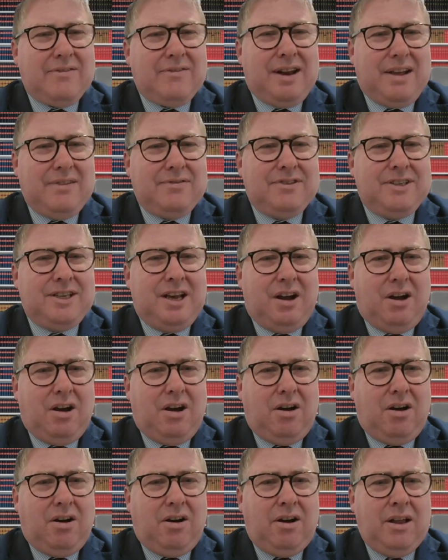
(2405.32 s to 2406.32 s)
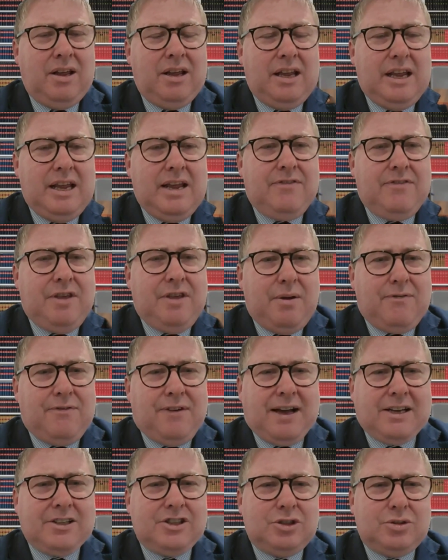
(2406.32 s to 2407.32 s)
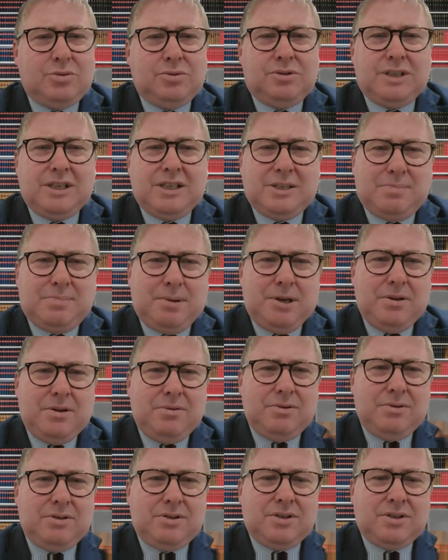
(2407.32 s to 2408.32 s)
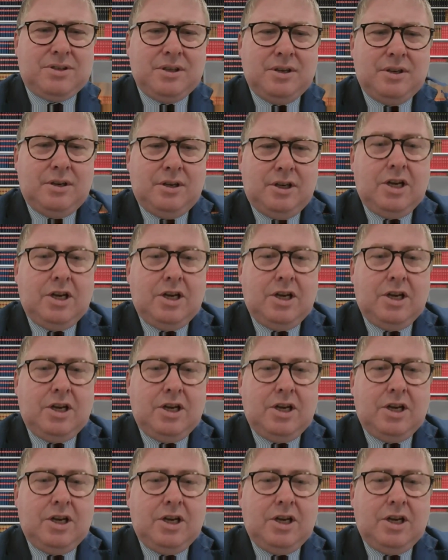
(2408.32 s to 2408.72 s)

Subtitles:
have an FDR if there are factual disputes,